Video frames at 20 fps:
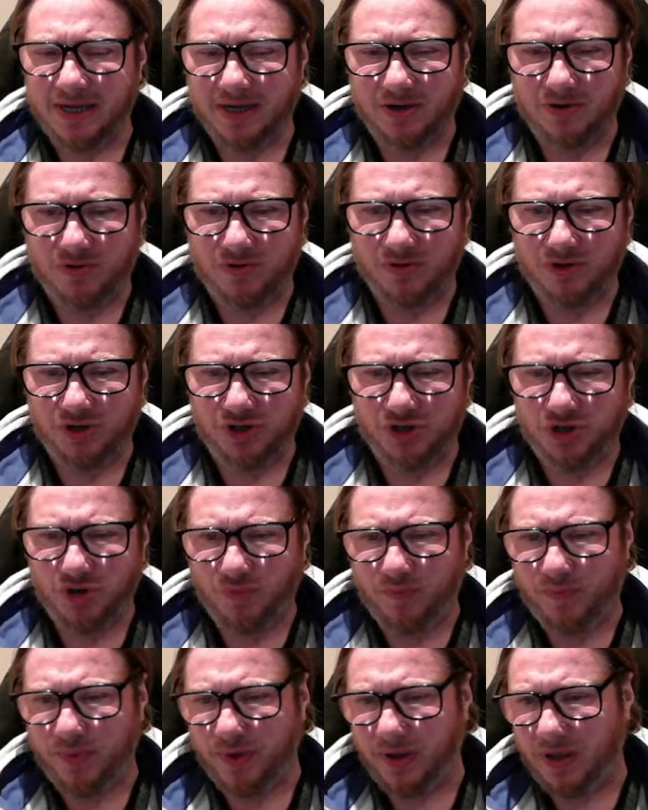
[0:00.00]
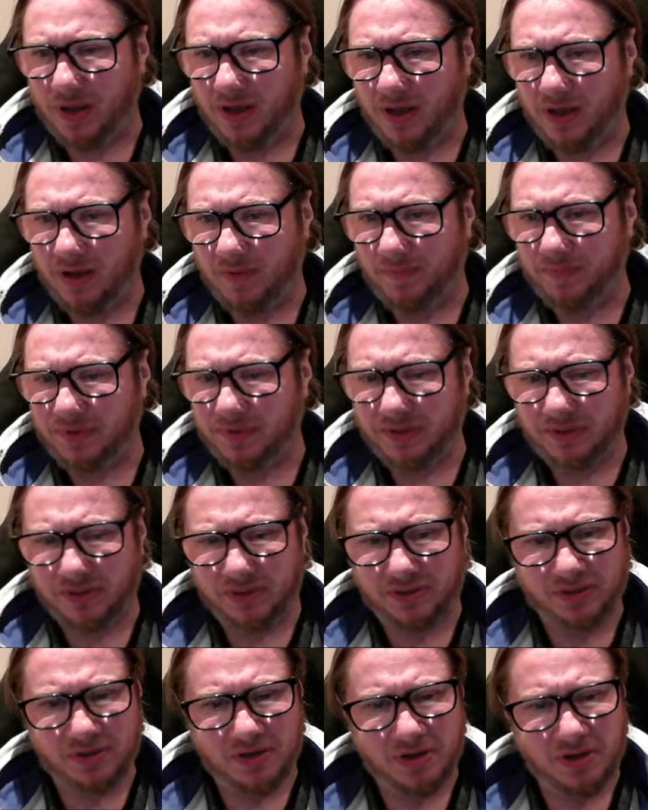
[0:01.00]
Could you
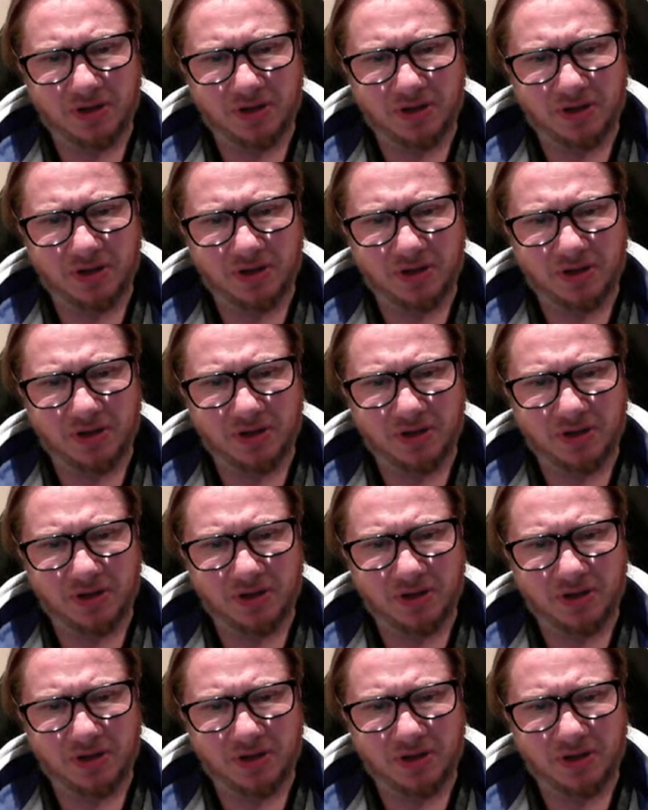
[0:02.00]
perhaps